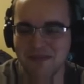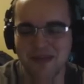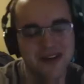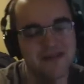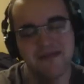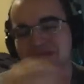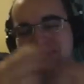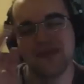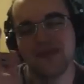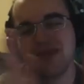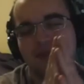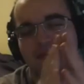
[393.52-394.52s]
But
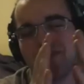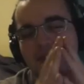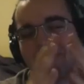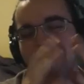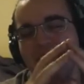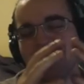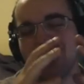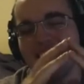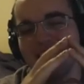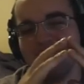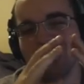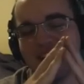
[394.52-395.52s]
Big Mac and
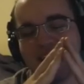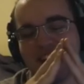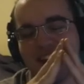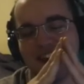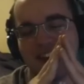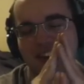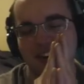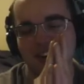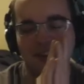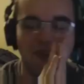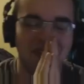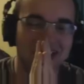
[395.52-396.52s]
AJ,
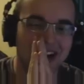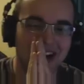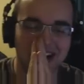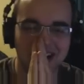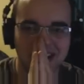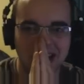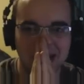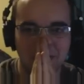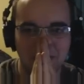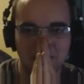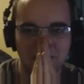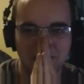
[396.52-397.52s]
oh my gosh, that
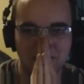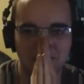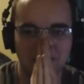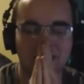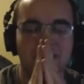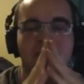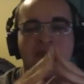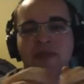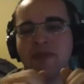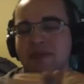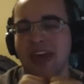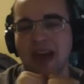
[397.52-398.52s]

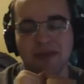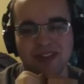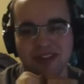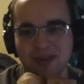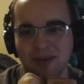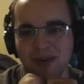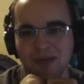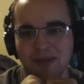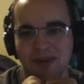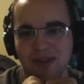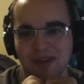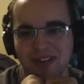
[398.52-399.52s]
that was
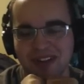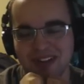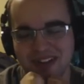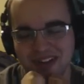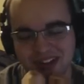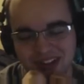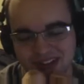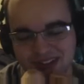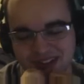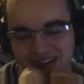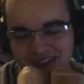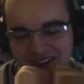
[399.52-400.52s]
adorable.
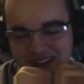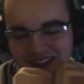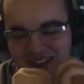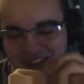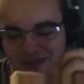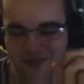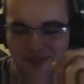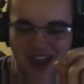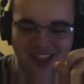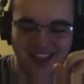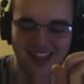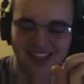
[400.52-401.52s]
Just the
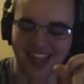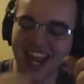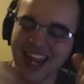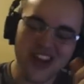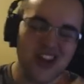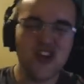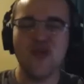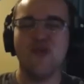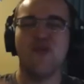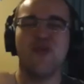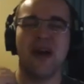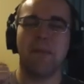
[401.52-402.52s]
fact, like I
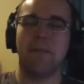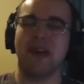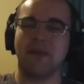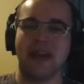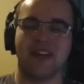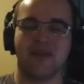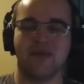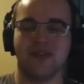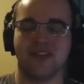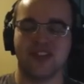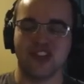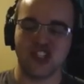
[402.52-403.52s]
knew Big Mac
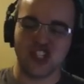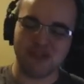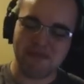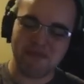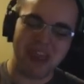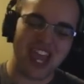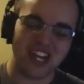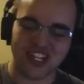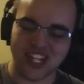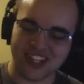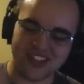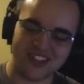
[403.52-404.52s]
was gonna
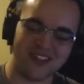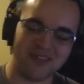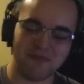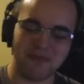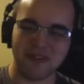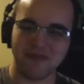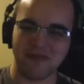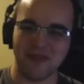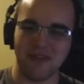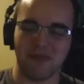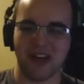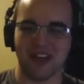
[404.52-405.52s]
smash that stupid
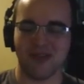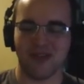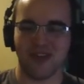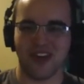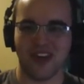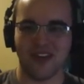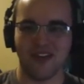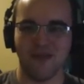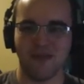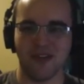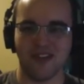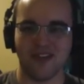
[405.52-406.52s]
little puzzle thing
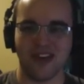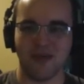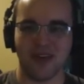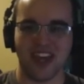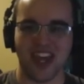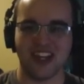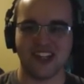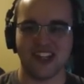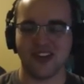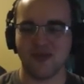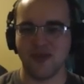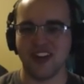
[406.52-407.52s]
open so that way AJ
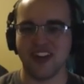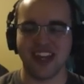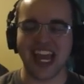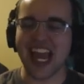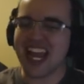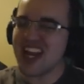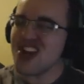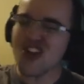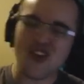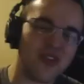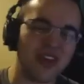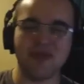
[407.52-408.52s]
could win. Like I
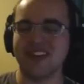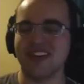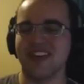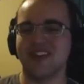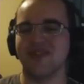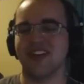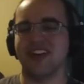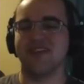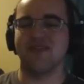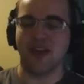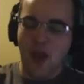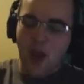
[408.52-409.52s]
knew he was gonna do that.
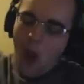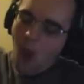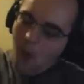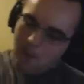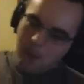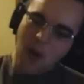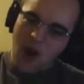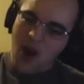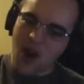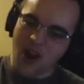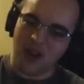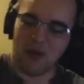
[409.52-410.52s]
He's like,
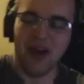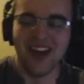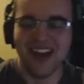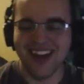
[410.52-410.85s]
bam.